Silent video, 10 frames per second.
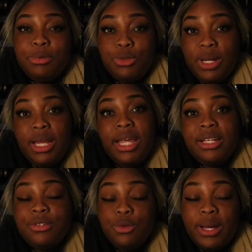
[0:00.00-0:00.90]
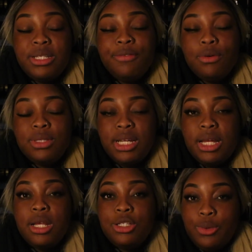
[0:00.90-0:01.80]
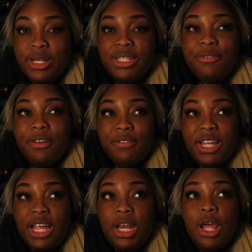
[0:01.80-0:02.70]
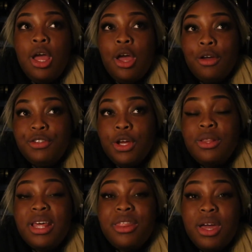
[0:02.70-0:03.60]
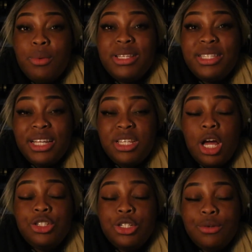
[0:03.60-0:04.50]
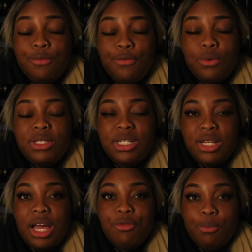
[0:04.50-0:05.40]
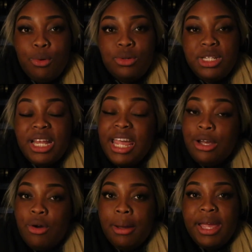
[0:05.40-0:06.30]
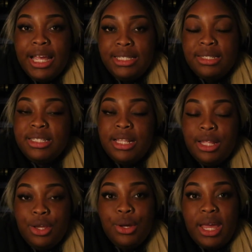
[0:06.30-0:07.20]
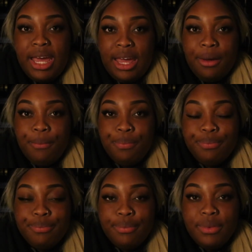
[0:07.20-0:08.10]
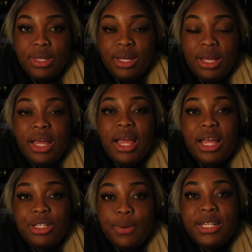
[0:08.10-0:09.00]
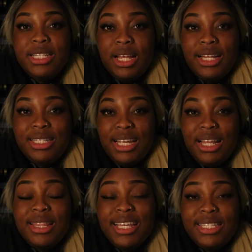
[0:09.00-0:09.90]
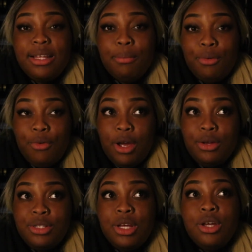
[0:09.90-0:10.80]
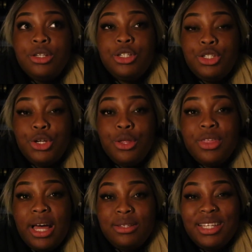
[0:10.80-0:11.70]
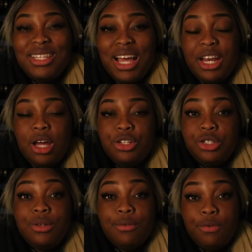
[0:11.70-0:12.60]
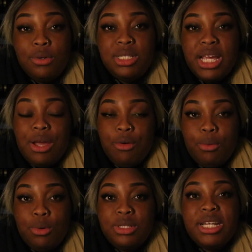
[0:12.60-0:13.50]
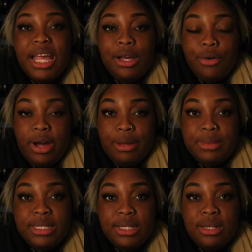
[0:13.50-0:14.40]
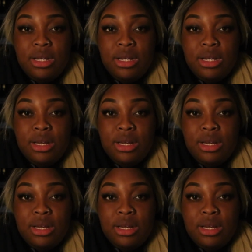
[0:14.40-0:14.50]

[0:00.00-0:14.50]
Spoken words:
between the years of 2014 and 2015 have shown that there were 649 reported hate crime cases in the UK. In 2019, this number rose to 2,948 reported hate crimes.